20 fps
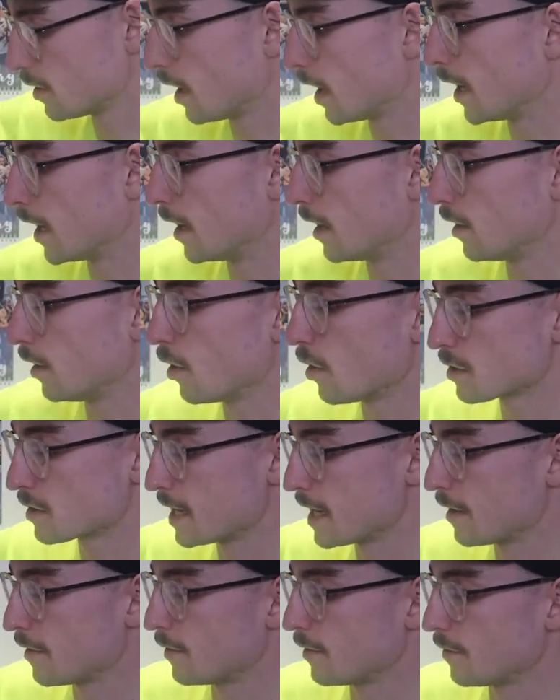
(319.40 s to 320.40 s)
uh,
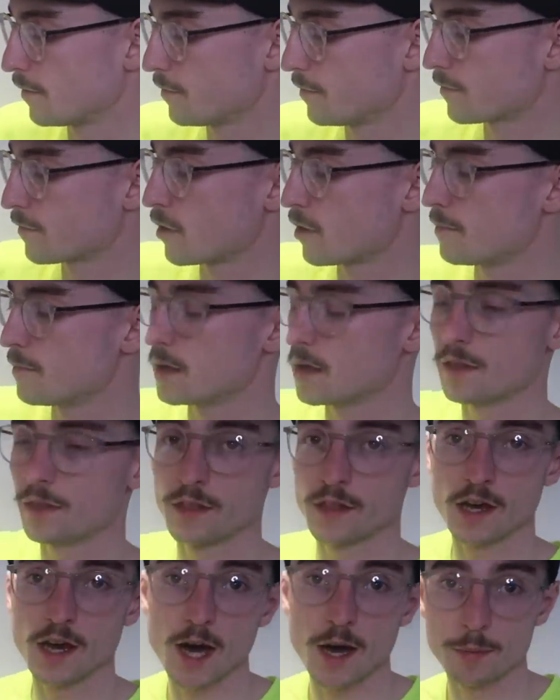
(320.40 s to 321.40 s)
lockdown from
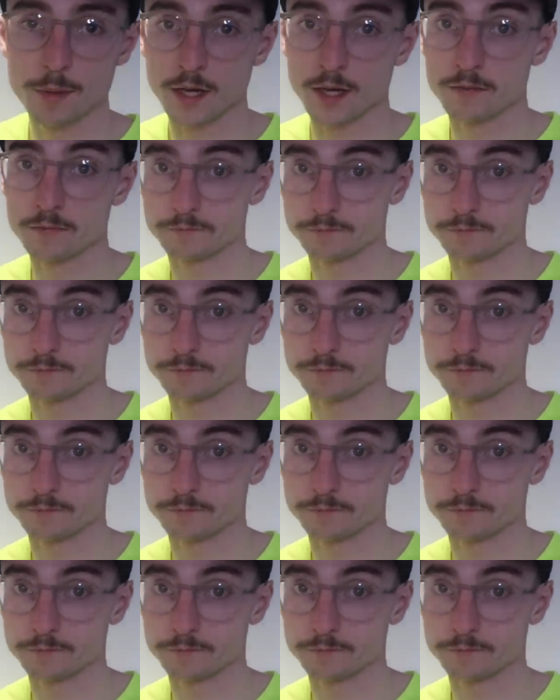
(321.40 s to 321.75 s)
the upper.